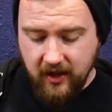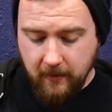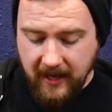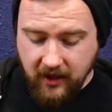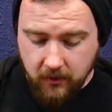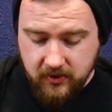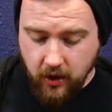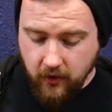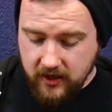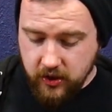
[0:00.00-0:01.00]
The pickups
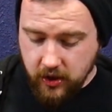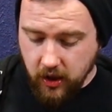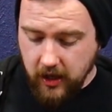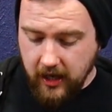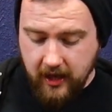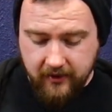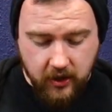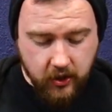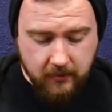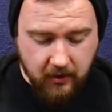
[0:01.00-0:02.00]
are original.
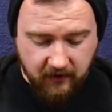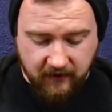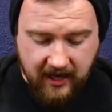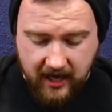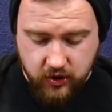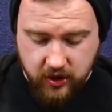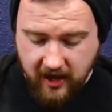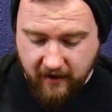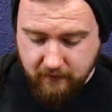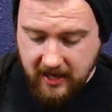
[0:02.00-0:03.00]
The only modification
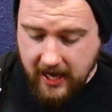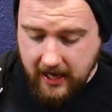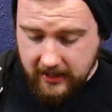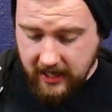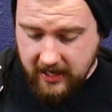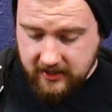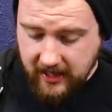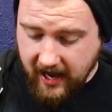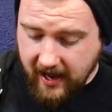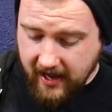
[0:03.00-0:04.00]
that I've made
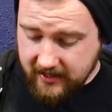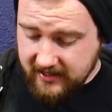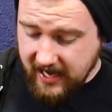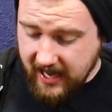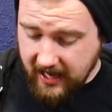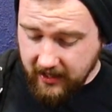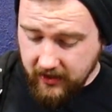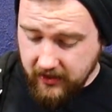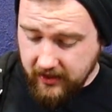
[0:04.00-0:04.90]
is I take